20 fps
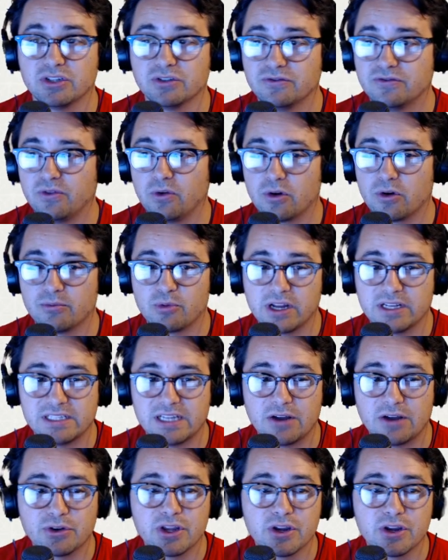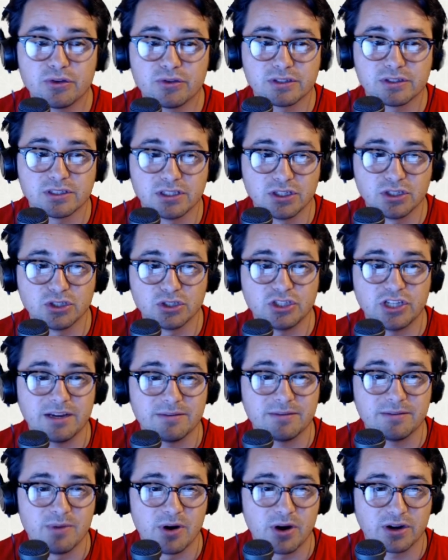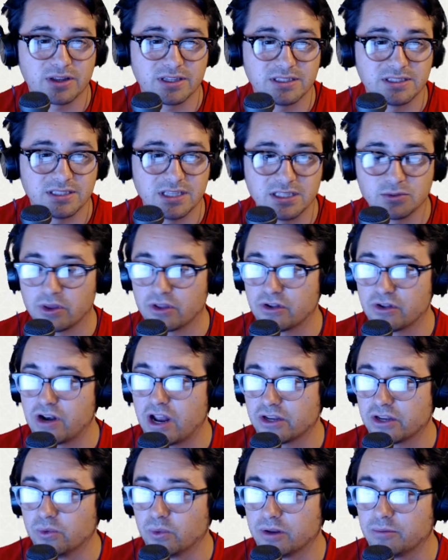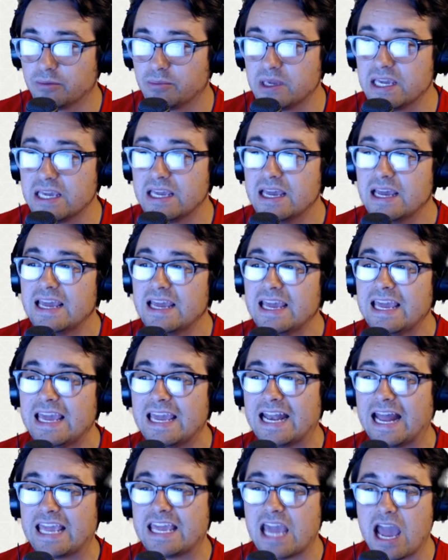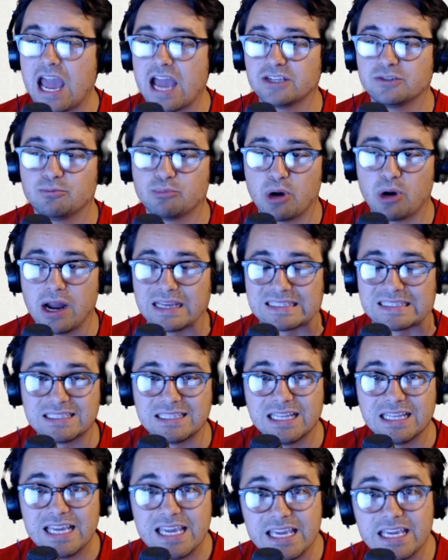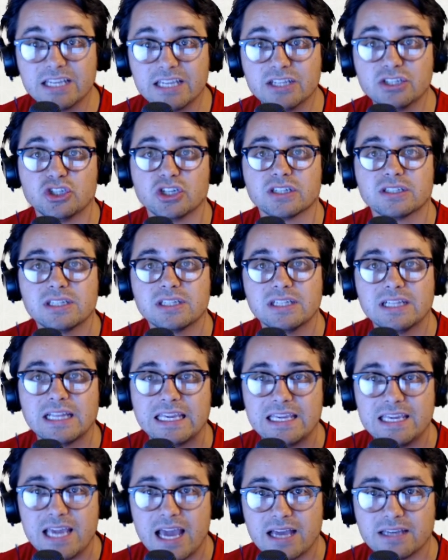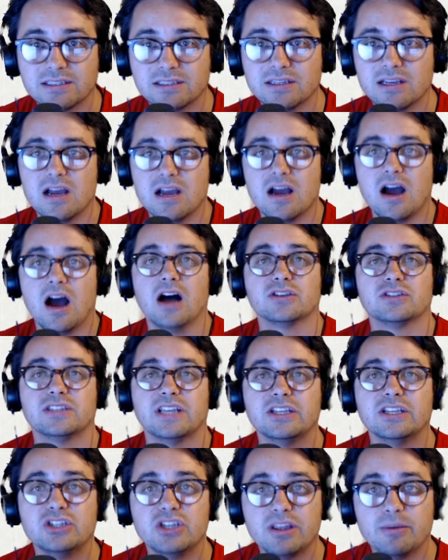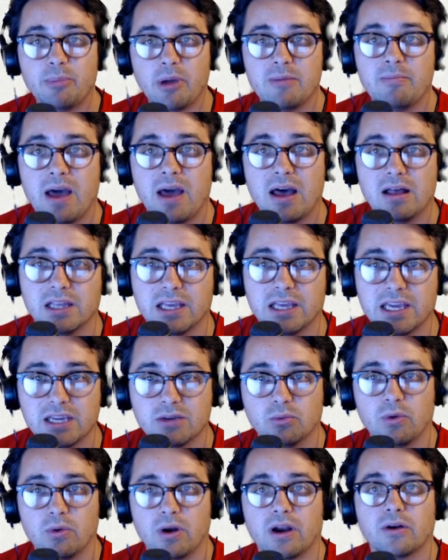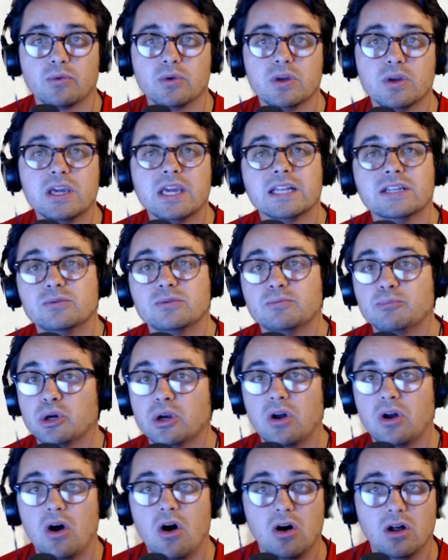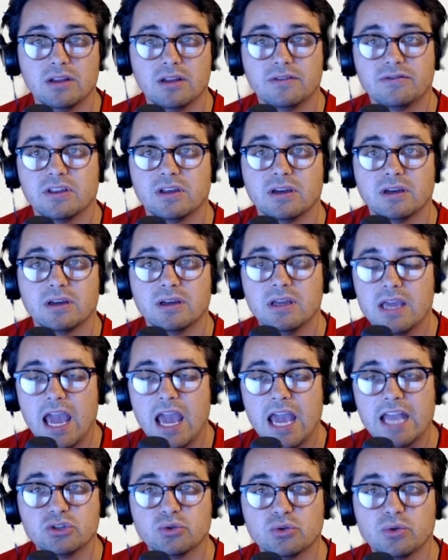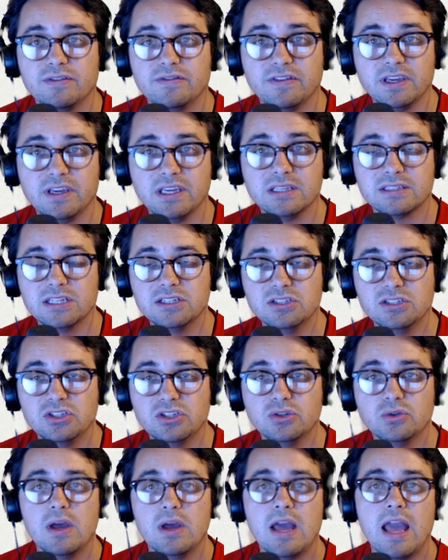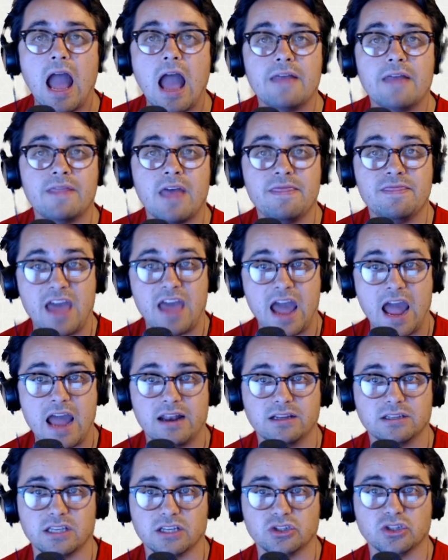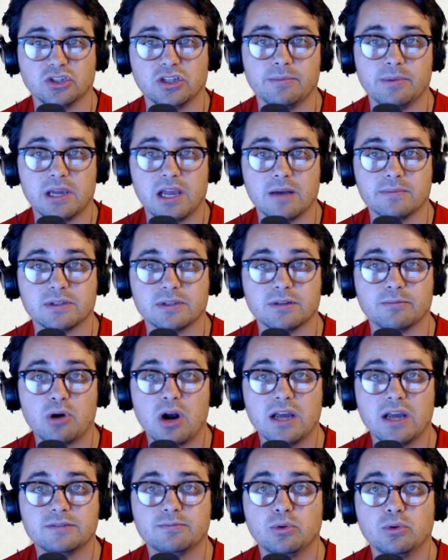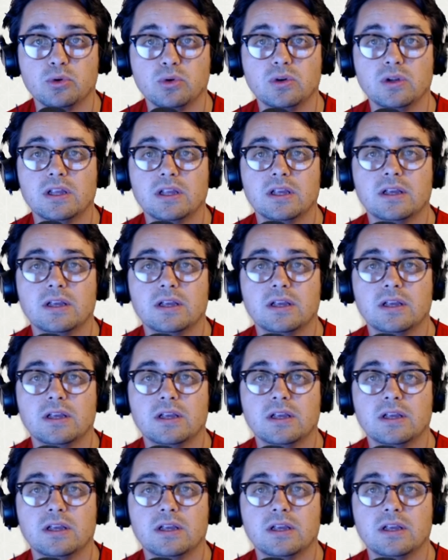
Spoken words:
form. Right down here, there's a little check mark that says whether or not you want to be in a cash prize league. Just click yes. I'll send you the PayPal link where we can put all of the entry fees into, and then that essentially becomes the prize pool,